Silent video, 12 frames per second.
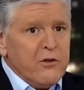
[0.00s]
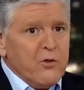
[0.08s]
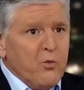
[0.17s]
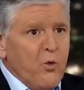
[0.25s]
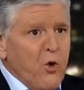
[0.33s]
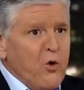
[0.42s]
The
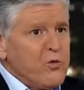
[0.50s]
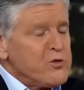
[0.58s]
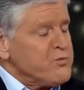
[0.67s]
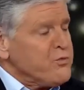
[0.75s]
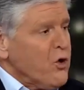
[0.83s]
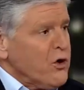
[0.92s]
war
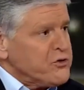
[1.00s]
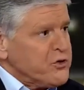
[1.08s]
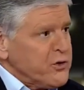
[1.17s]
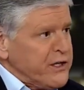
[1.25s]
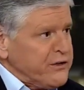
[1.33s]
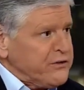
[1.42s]
was brought
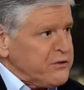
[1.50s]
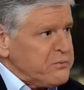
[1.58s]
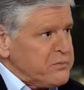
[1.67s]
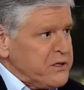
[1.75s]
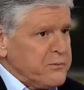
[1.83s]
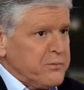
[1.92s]
to
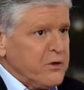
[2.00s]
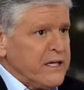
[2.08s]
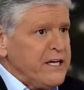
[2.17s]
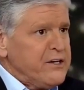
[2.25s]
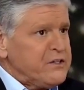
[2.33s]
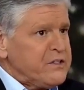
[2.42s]
innocent people.
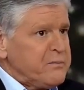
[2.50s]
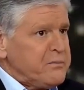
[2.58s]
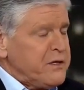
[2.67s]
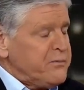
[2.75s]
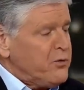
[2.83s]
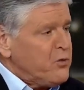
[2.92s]
Innocent people